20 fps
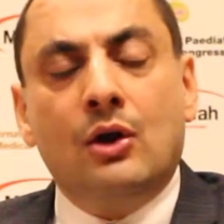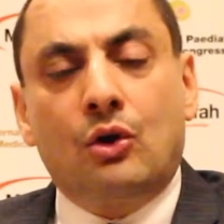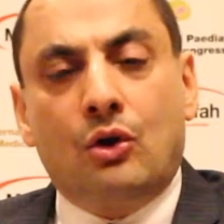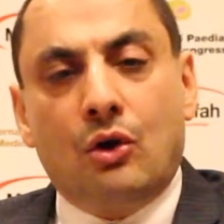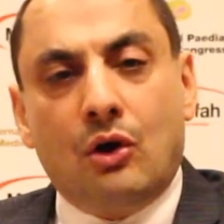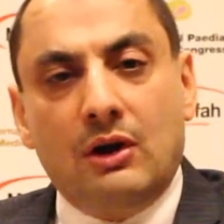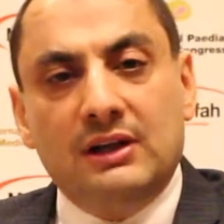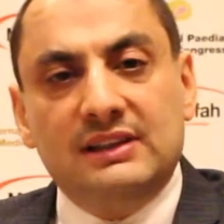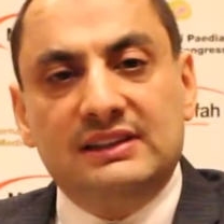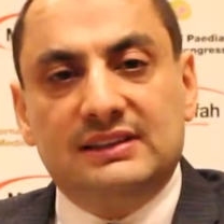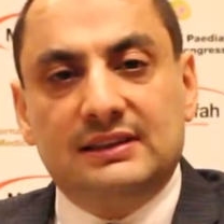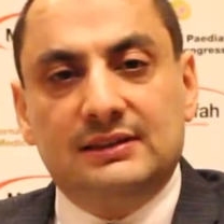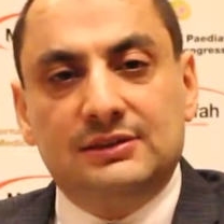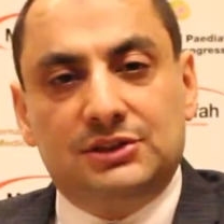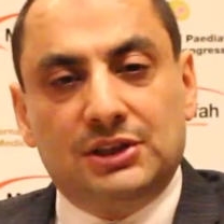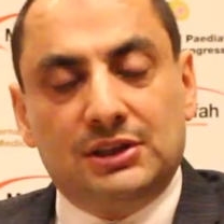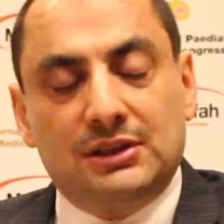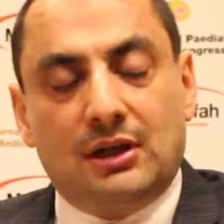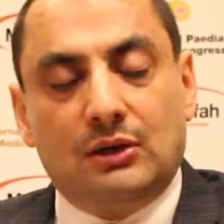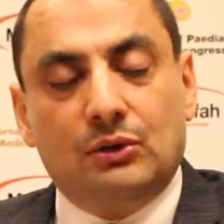Coins in
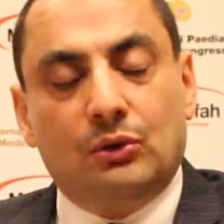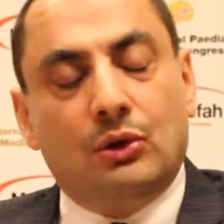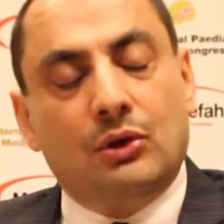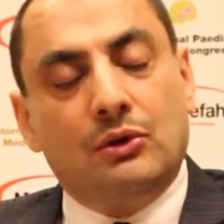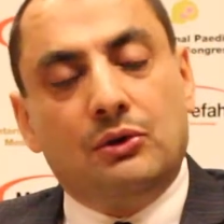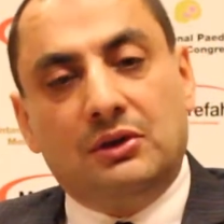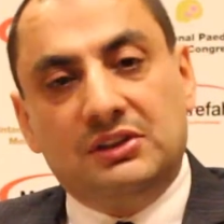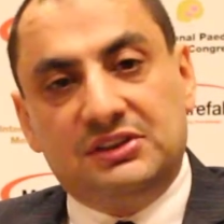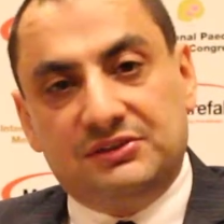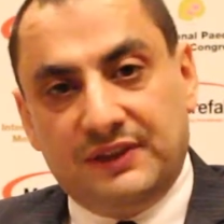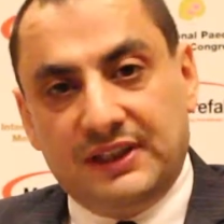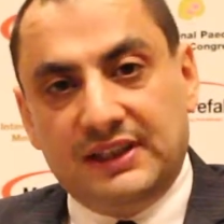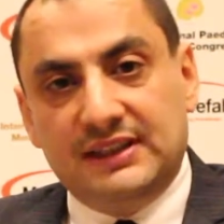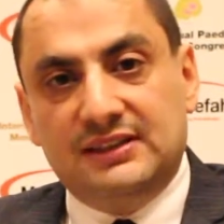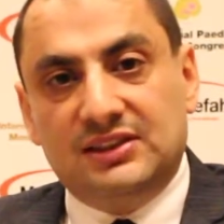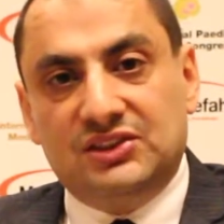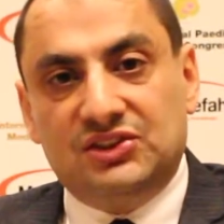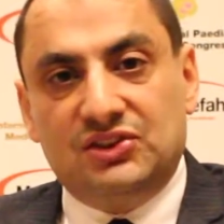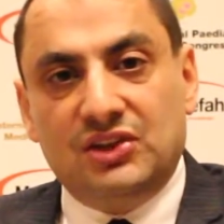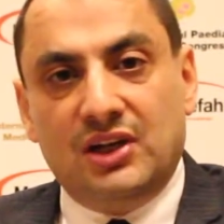general, although it's very
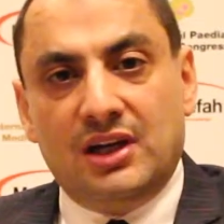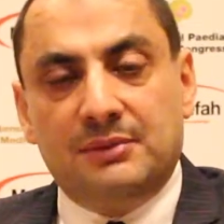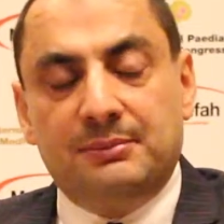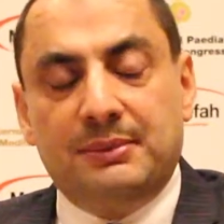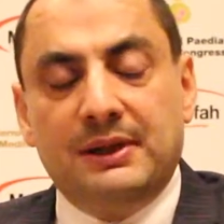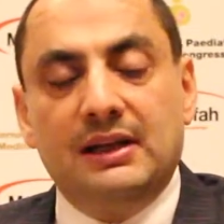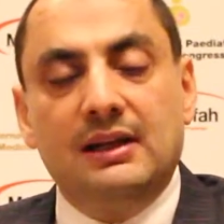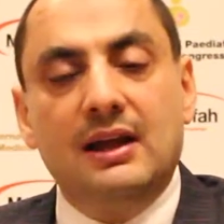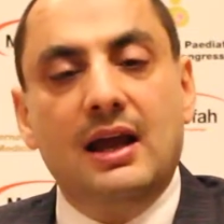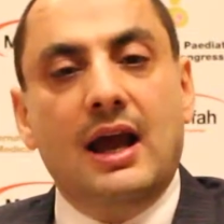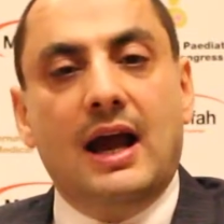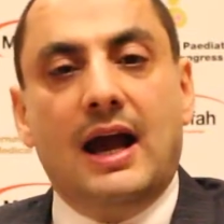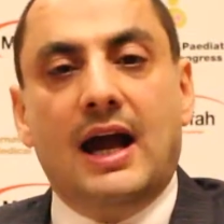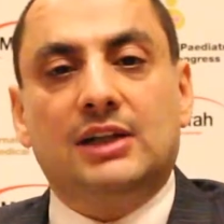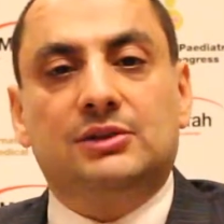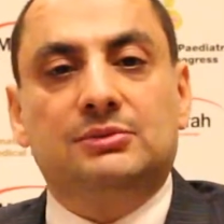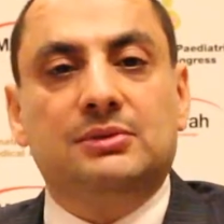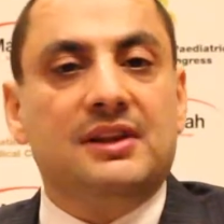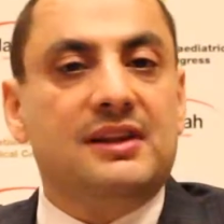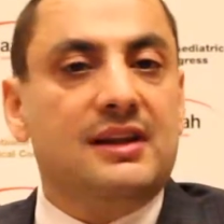disturbing,
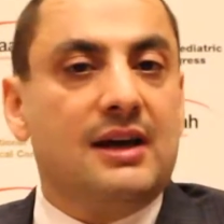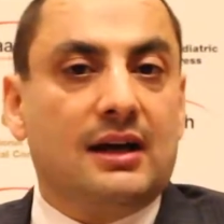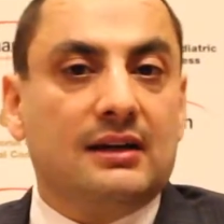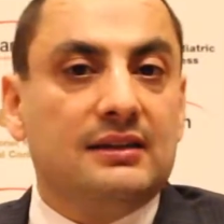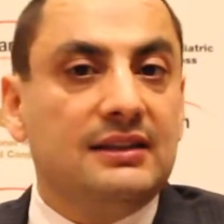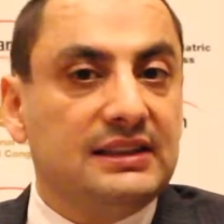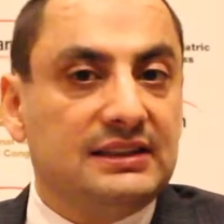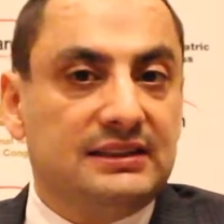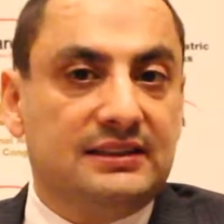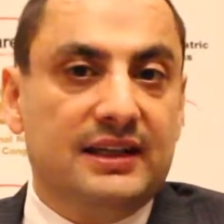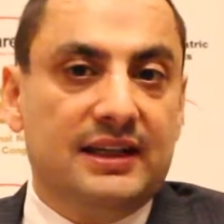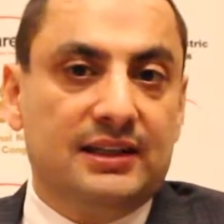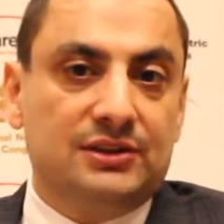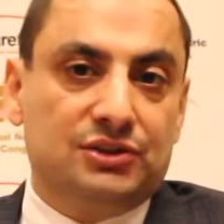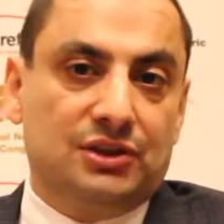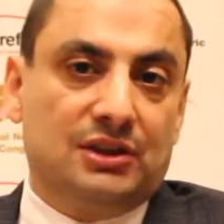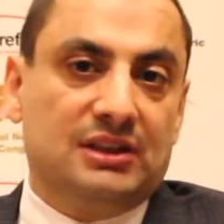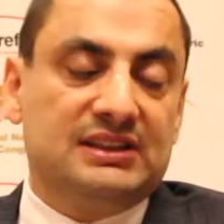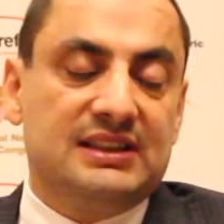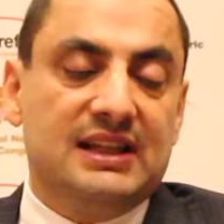actually they are less
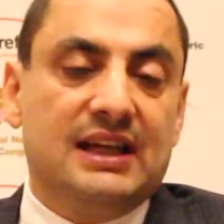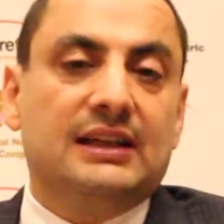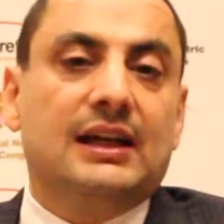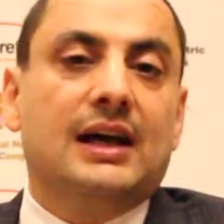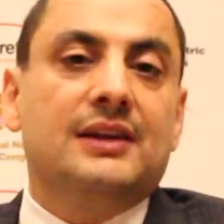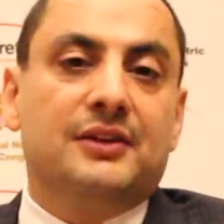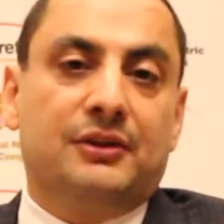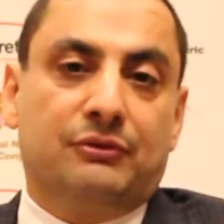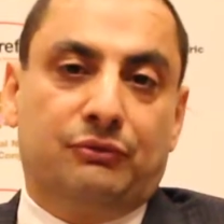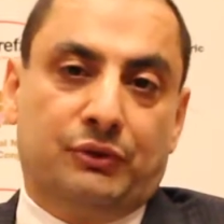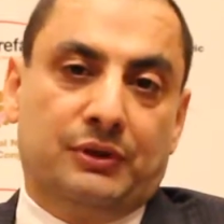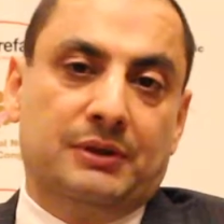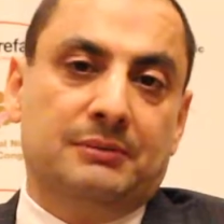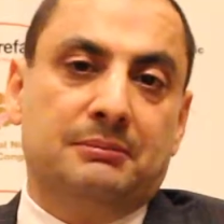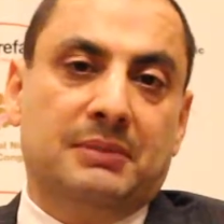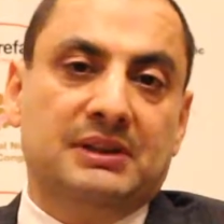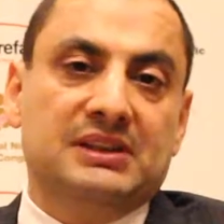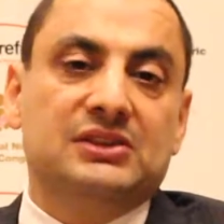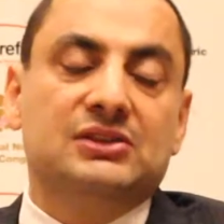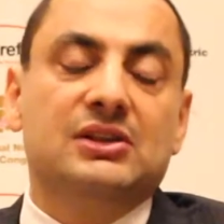dangerous than other foreign
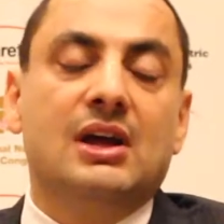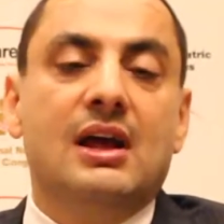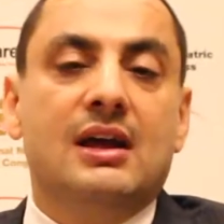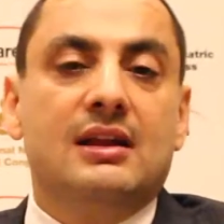bodies.